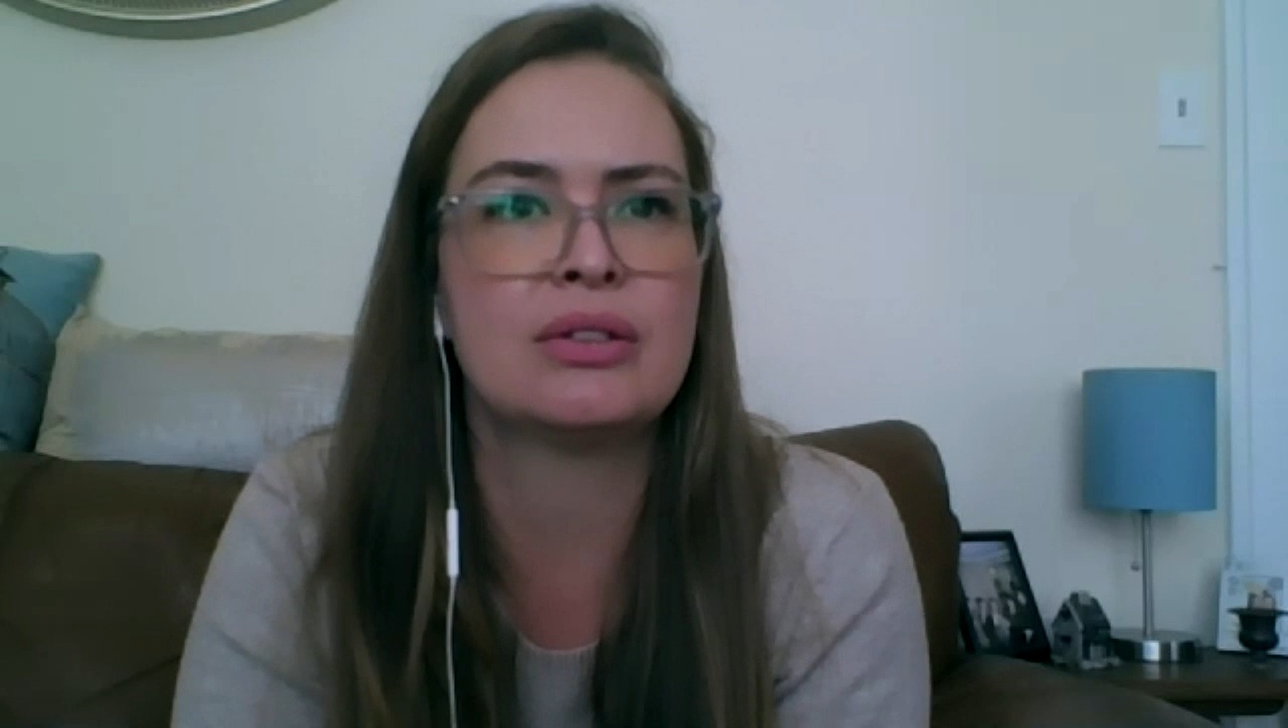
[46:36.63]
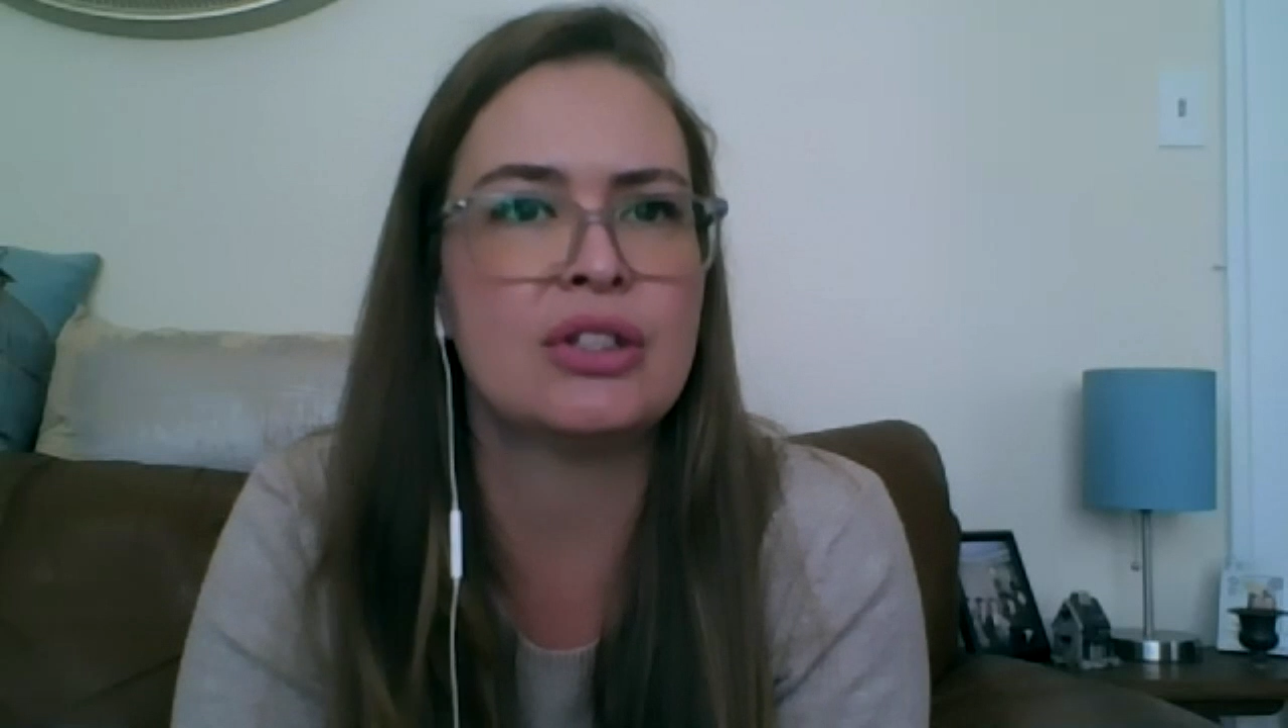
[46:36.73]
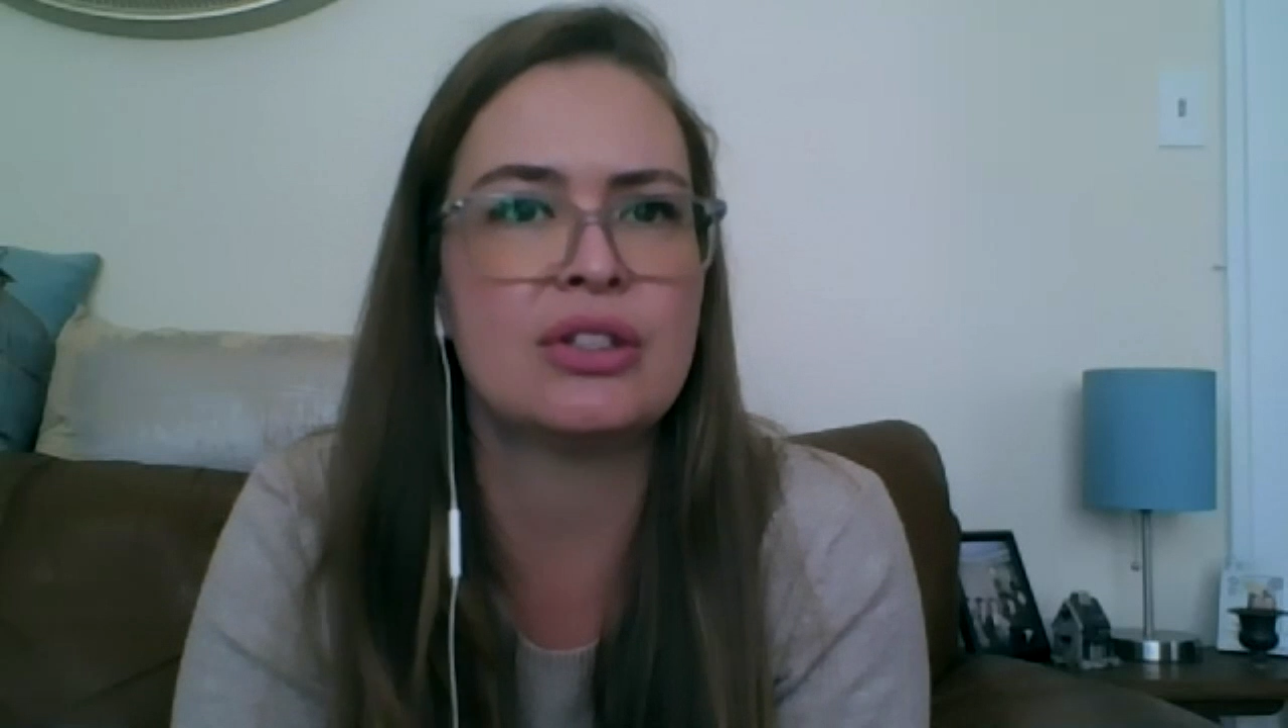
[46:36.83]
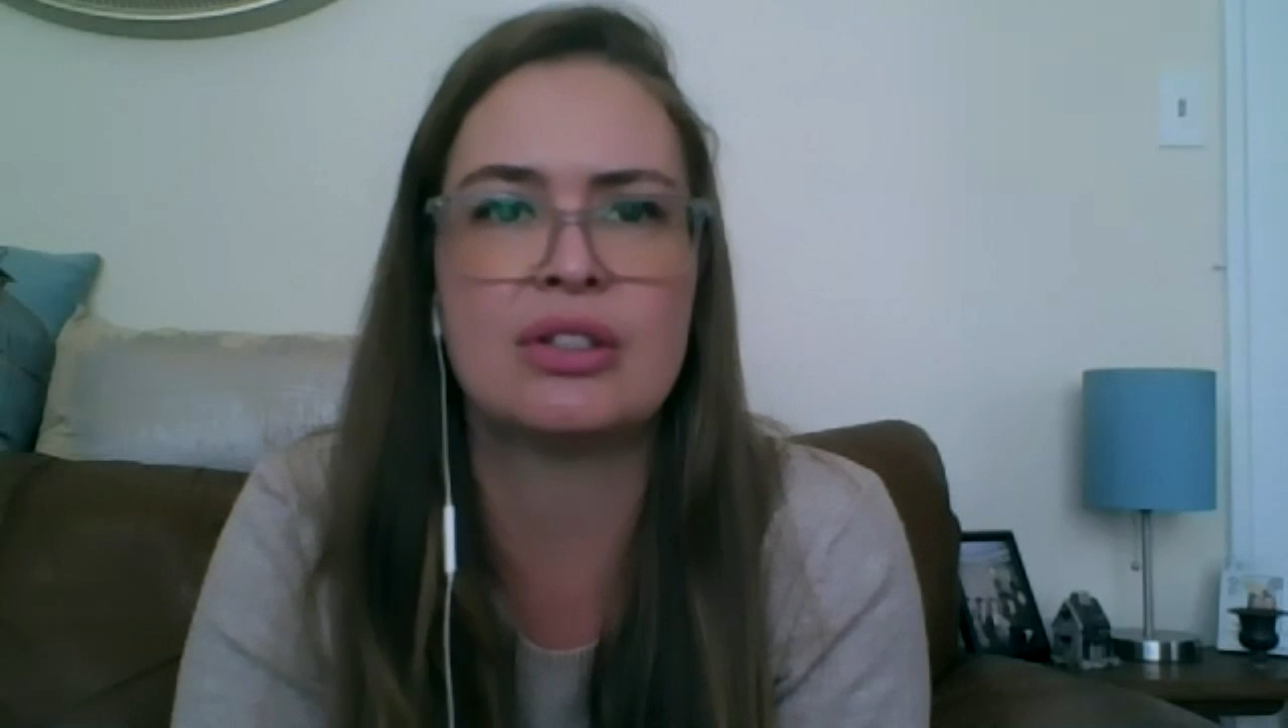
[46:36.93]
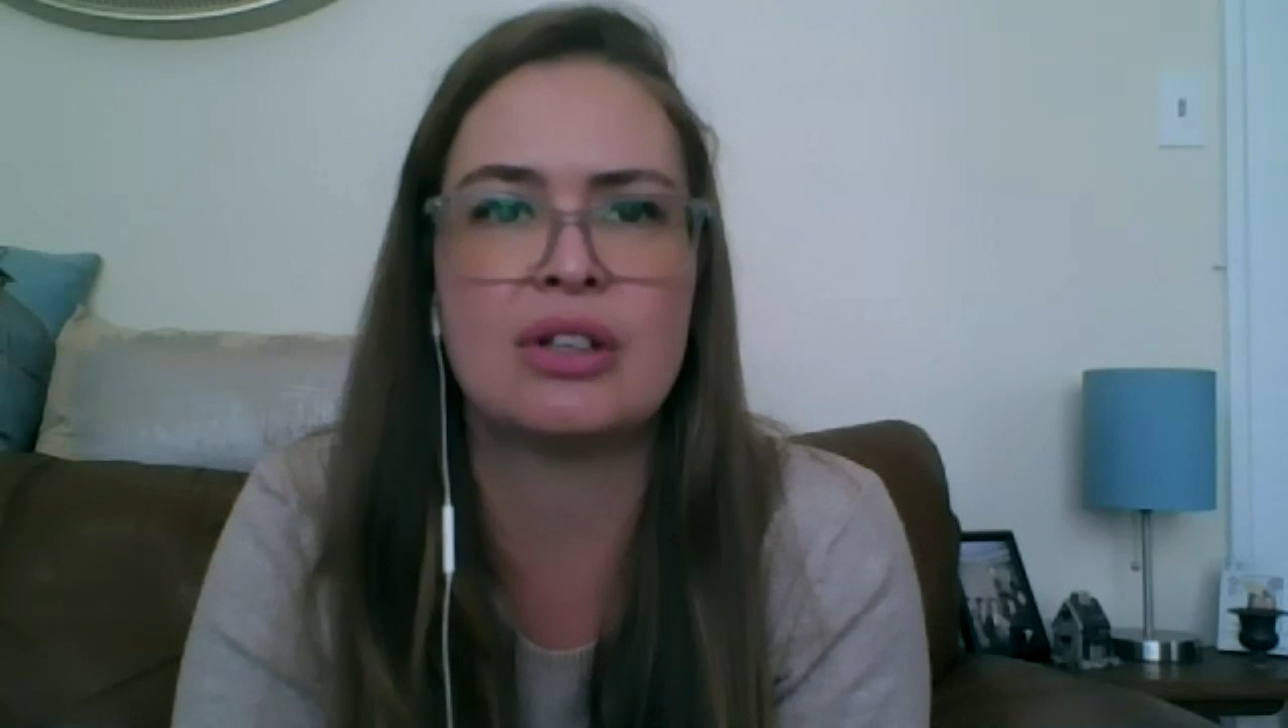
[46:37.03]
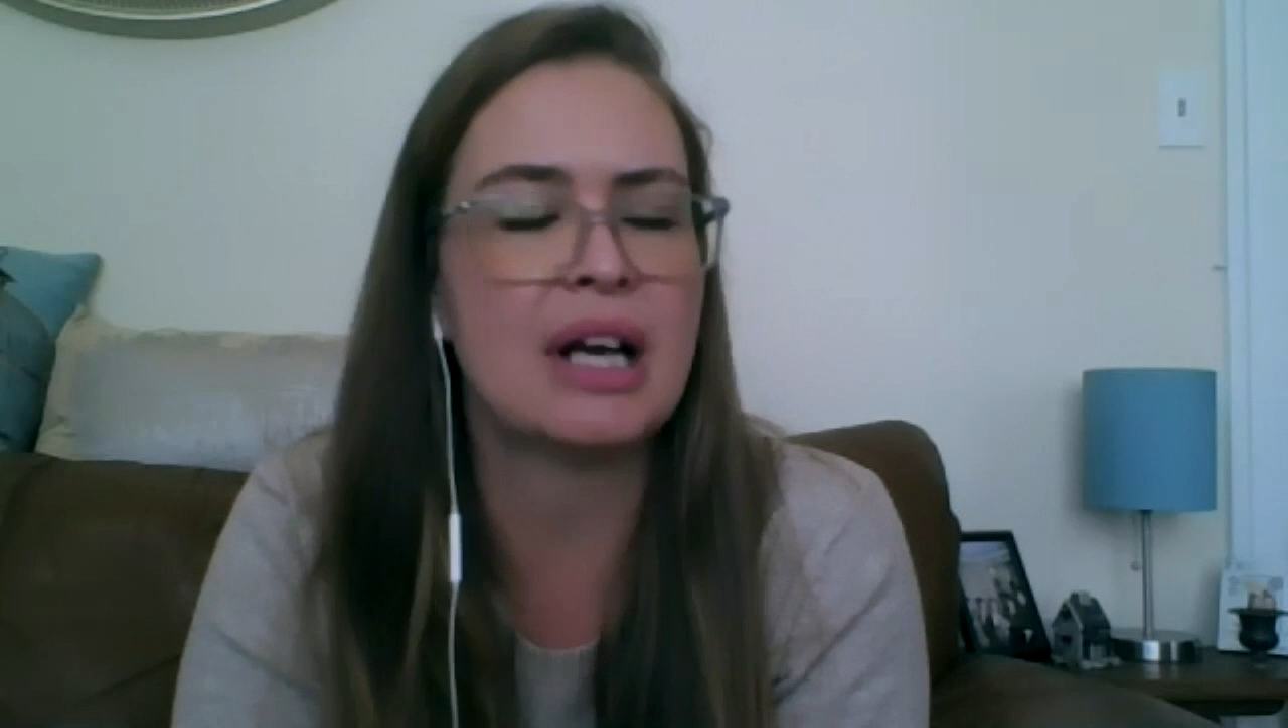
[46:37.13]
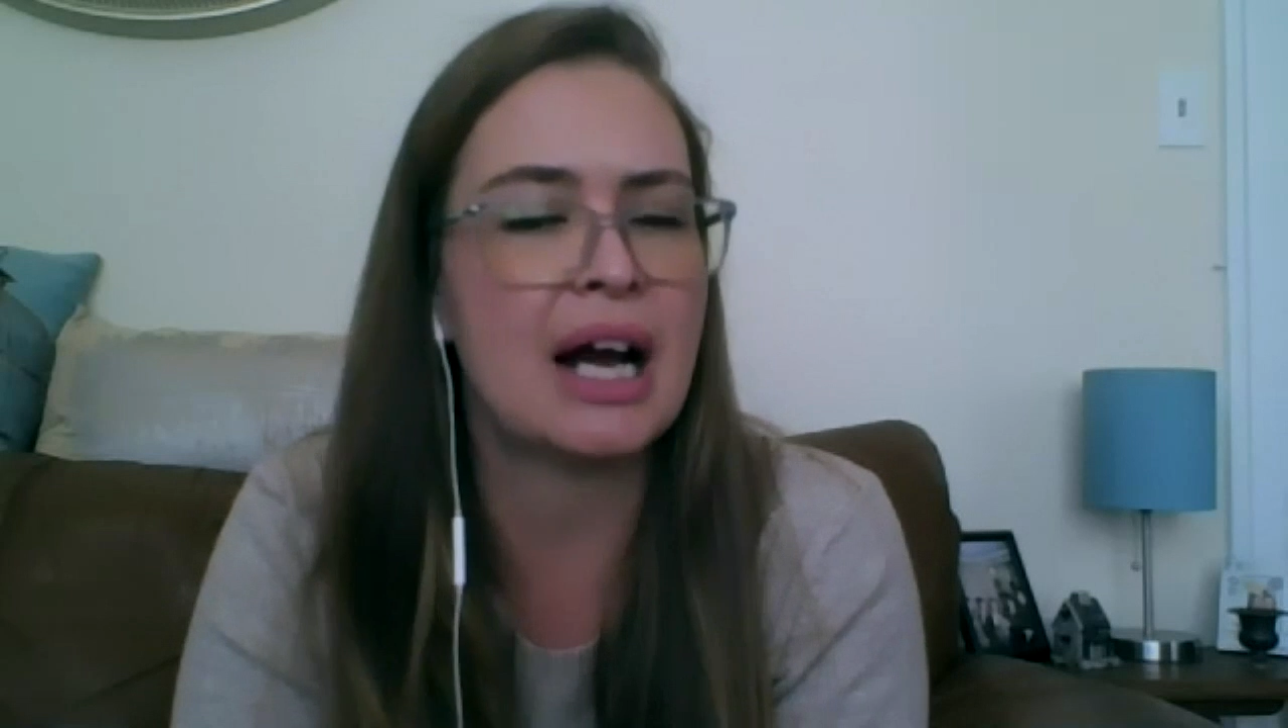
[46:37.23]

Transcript: just start